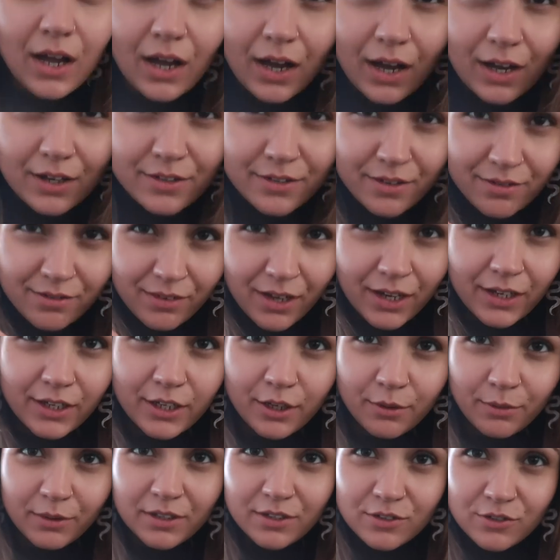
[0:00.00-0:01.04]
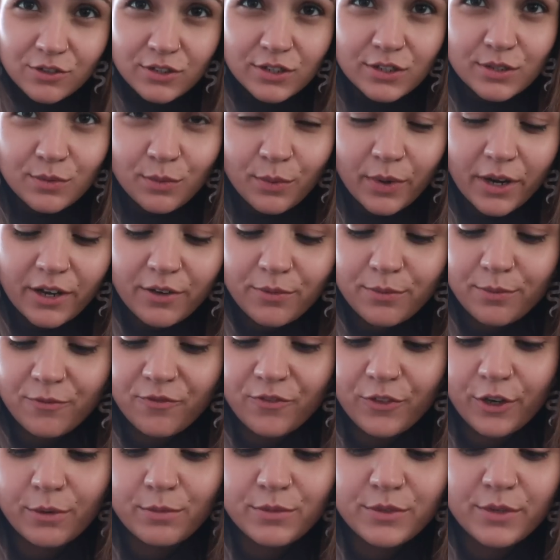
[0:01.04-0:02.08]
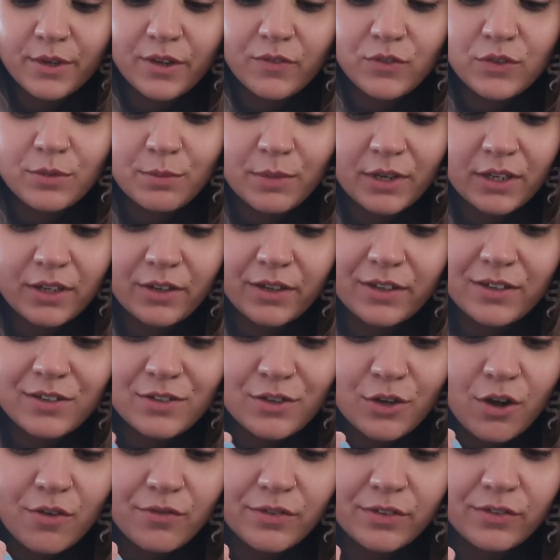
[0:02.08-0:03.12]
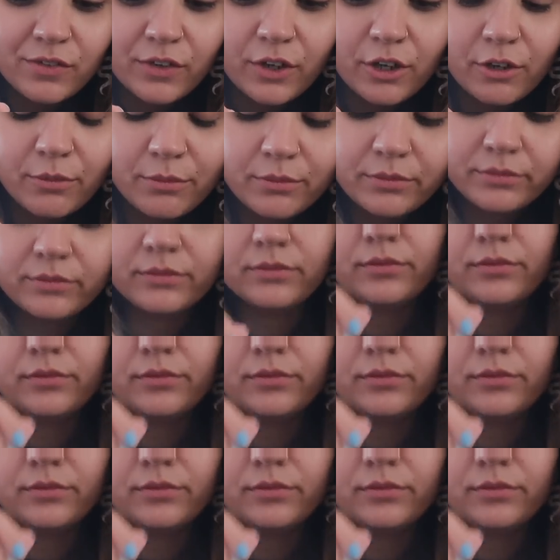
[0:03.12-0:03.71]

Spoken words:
I don't like it when it's just white foam, so I have to make it into coffee foam,